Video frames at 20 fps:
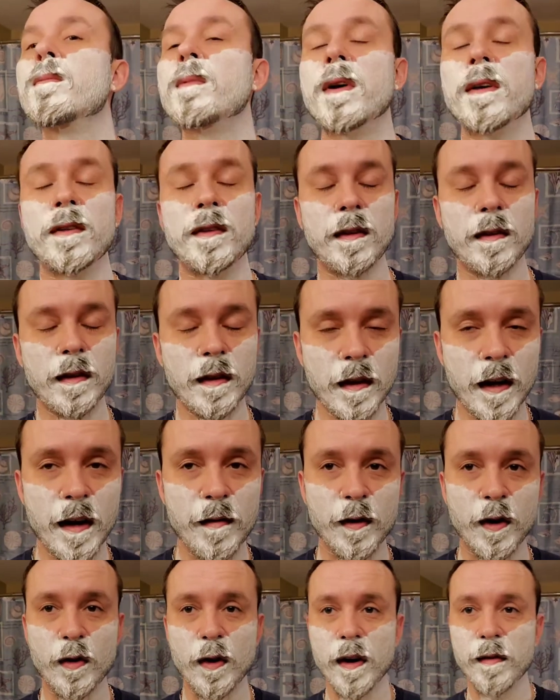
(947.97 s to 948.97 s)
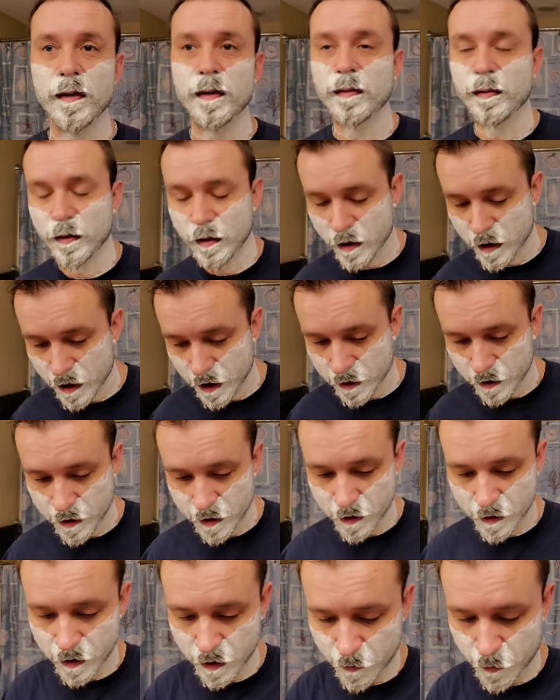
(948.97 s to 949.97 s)
I have a craving for a hot
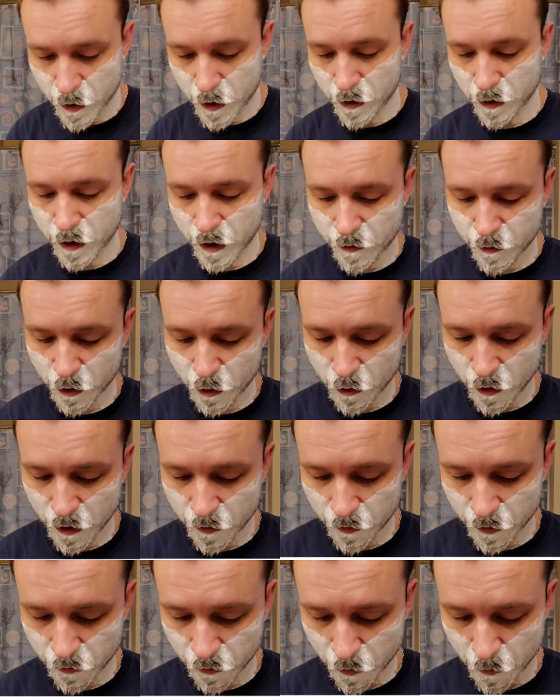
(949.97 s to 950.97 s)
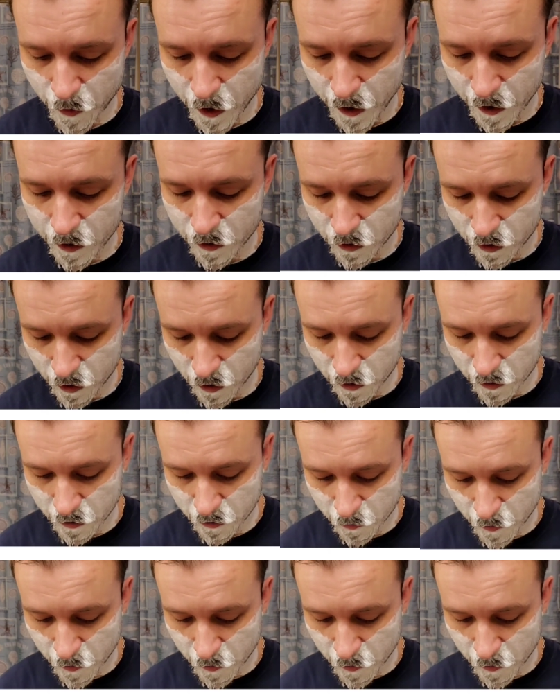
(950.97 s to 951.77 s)
dog, I immediately have a craving for mac and cheese.